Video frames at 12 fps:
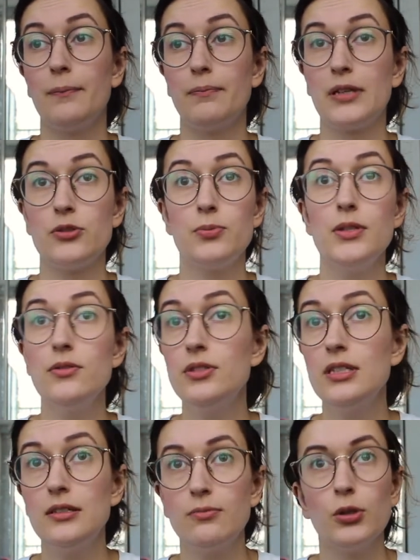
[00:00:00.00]
because we use
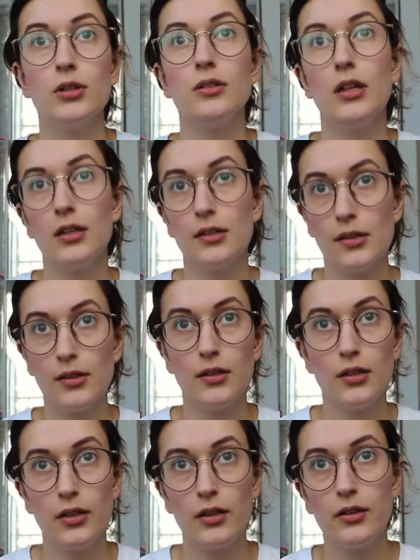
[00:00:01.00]
it, well,
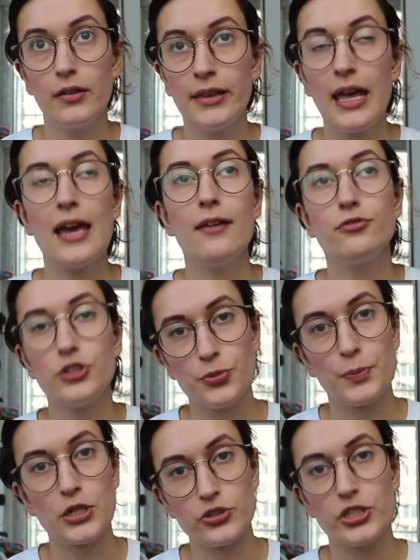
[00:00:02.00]
the average
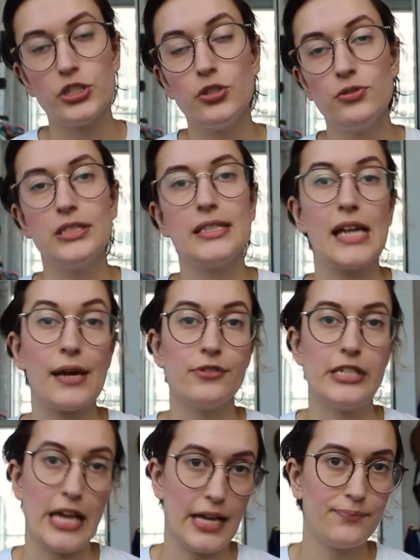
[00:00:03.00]
person uses it every
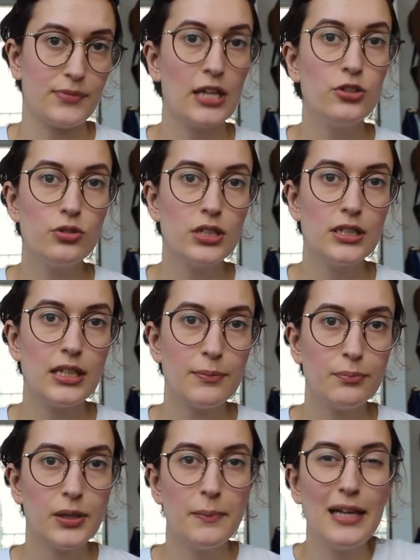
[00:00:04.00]
day, and you can
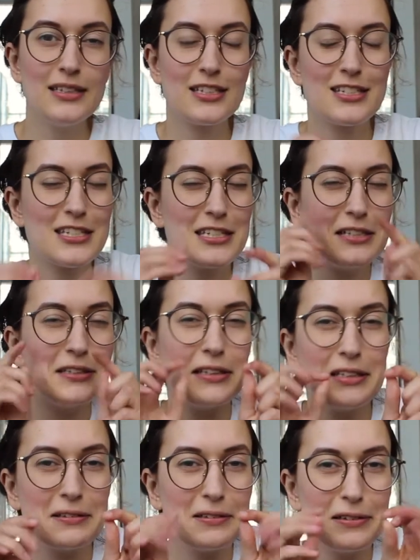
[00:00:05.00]
implement a
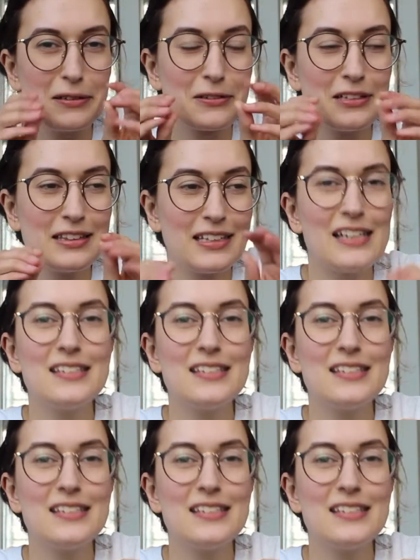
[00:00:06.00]
little learning thing.